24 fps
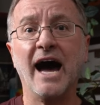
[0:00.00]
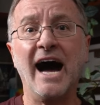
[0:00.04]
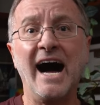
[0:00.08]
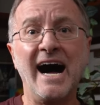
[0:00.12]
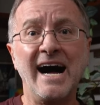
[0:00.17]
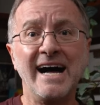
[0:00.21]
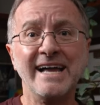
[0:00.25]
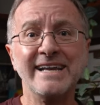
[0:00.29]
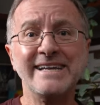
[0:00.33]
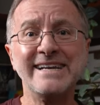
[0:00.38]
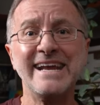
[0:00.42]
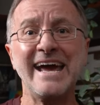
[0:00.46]

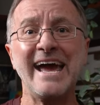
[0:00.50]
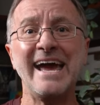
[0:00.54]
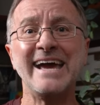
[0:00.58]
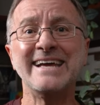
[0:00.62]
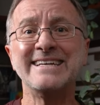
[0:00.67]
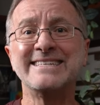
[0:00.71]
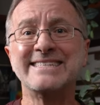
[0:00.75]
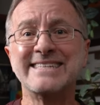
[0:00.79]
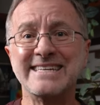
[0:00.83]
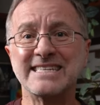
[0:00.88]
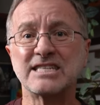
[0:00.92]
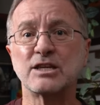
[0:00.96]

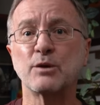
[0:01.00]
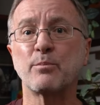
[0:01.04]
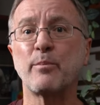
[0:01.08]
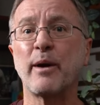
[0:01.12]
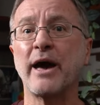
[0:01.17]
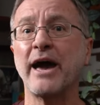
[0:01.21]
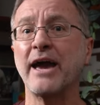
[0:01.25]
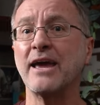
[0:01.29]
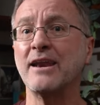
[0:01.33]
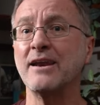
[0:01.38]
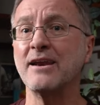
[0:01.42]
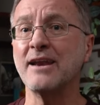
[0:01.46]

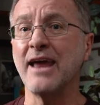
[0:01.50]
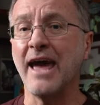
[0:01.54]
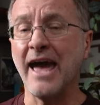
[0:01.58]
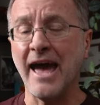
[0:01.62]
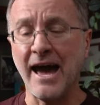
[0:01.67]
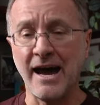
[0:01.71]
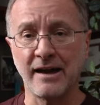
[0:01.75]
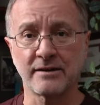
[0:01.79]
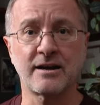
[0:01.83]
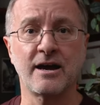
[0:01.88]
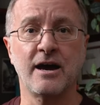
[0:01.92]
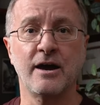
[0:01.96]
unanticipated
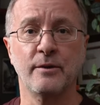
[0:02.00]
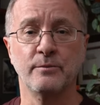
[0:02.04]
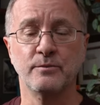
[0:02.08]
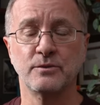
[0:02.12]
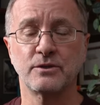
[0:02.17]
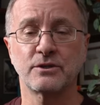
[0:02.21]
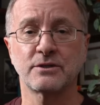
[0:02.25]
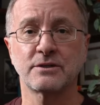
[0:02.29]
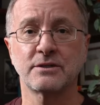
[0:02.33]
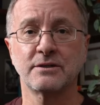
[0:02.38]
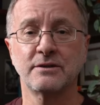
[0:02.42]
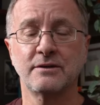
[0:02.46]

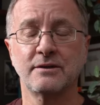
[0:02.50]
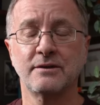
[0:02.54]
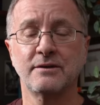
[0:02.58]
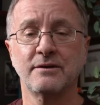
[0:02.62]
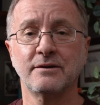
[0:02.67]
outcomes.